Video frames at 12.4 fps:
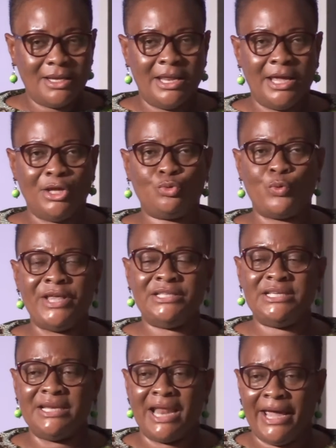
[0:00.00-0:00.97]
the
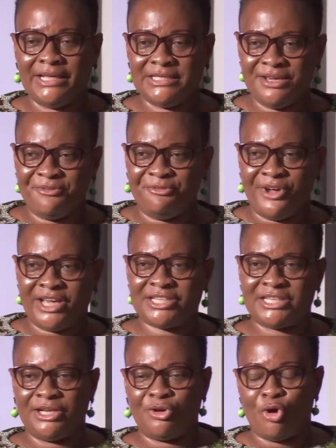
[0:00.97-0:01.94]
2019
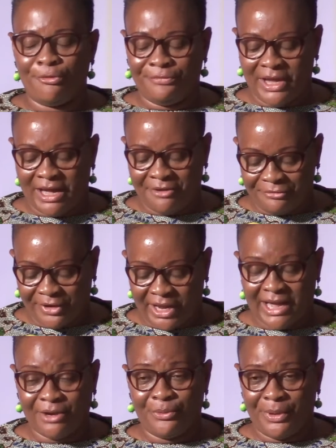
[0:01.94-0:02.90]
version of the
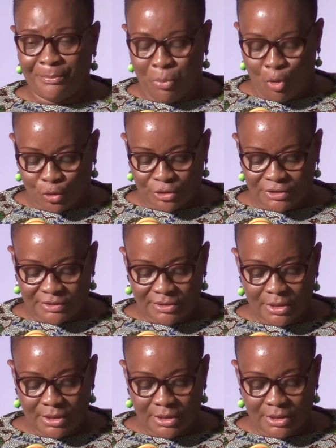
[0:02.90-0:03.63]
African report.